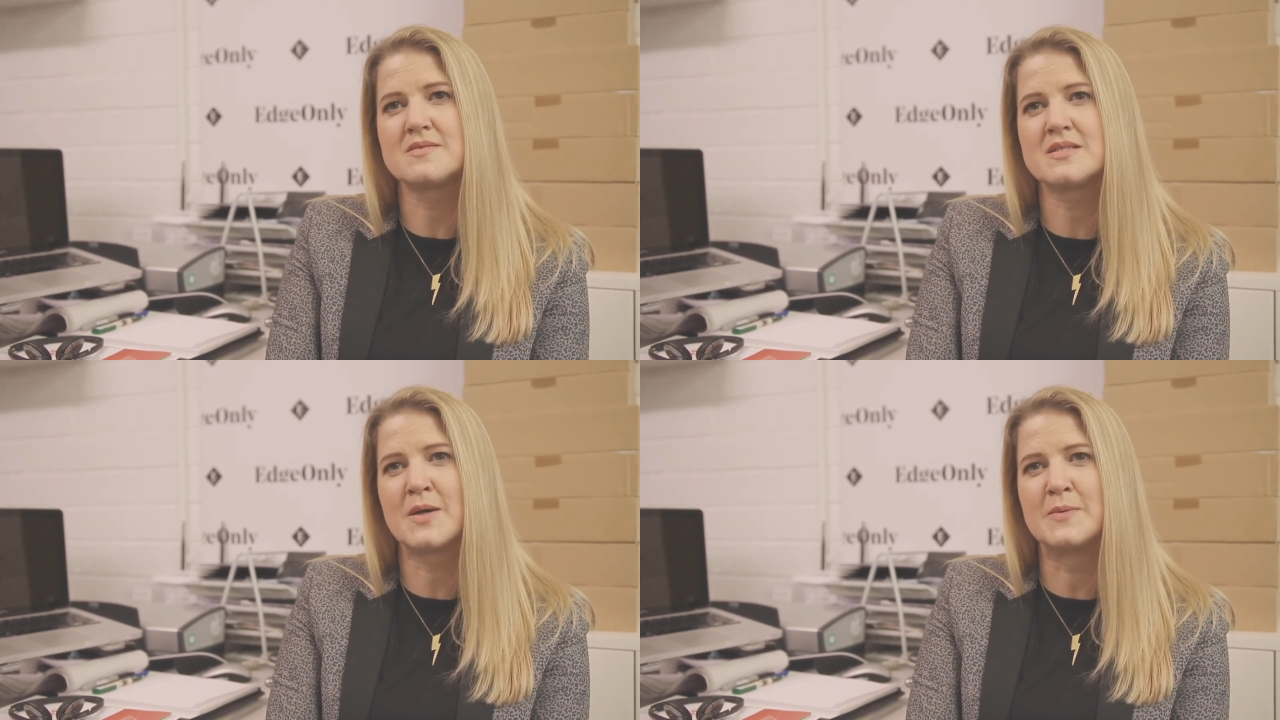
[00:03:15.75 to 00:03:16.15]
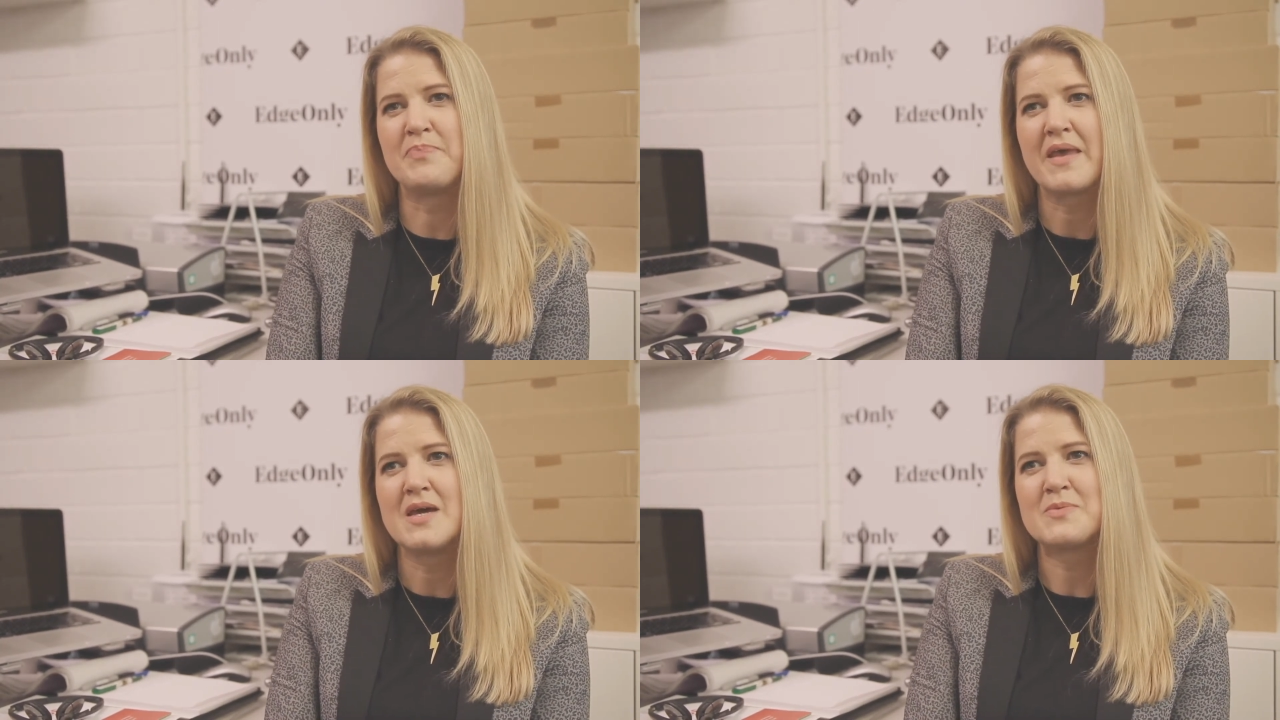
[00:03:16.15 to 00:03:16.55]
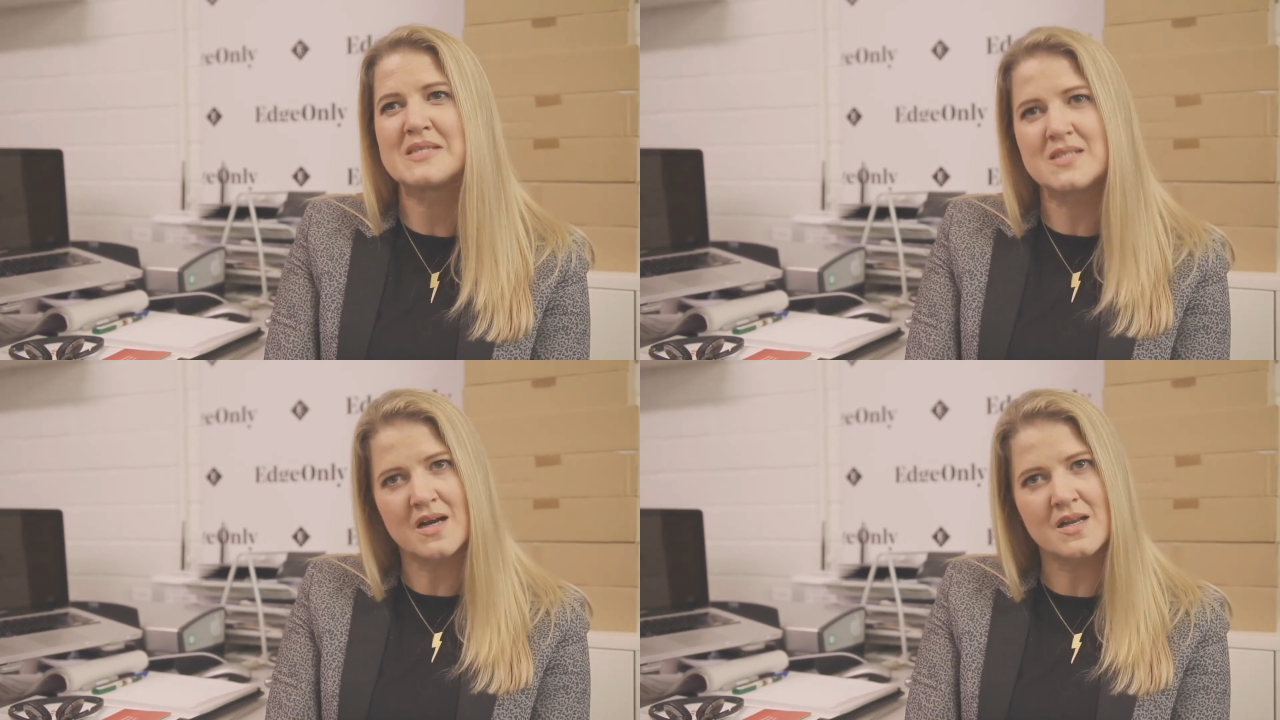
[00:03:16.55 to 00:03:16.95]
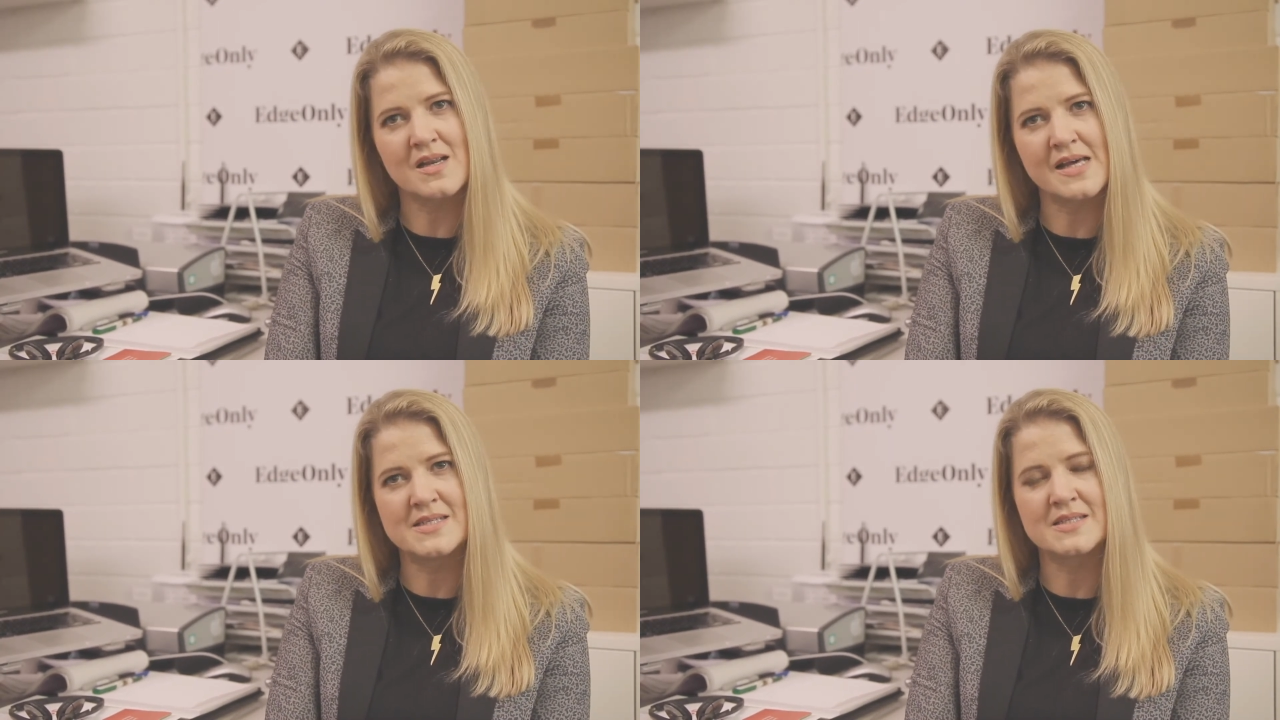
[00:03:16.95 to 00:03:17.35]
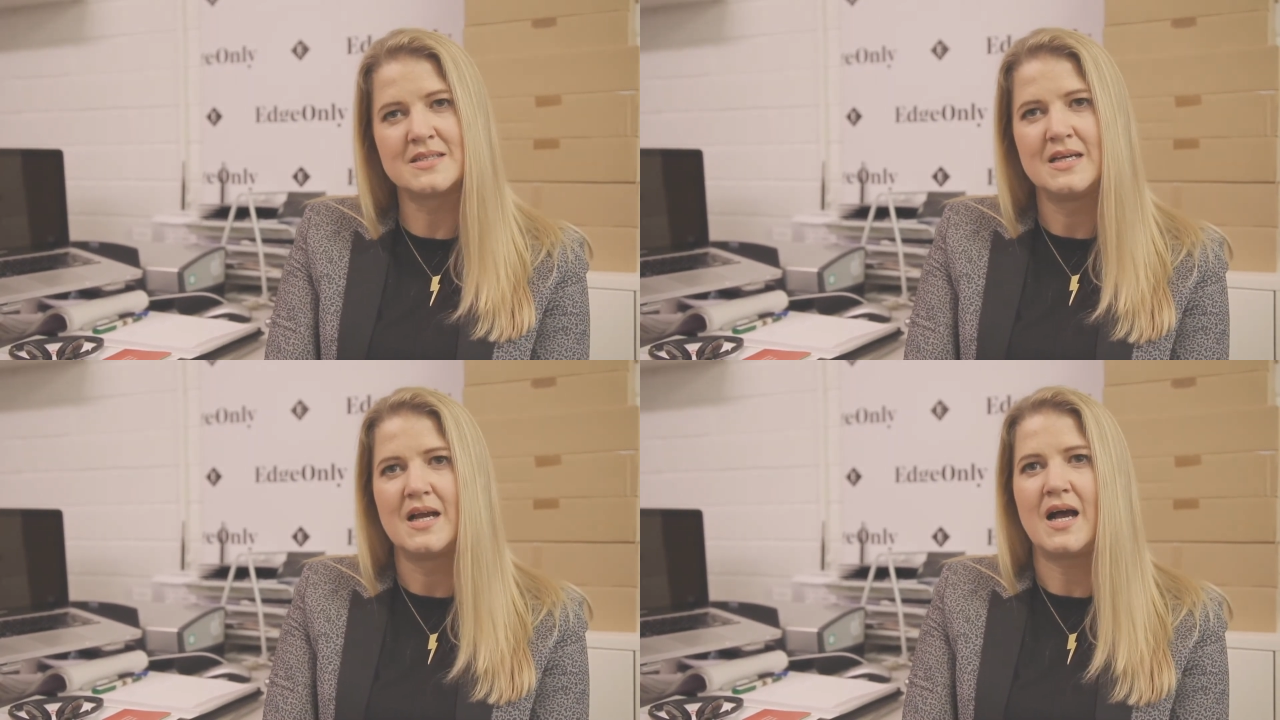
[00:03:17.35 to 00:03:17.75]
So we started in London,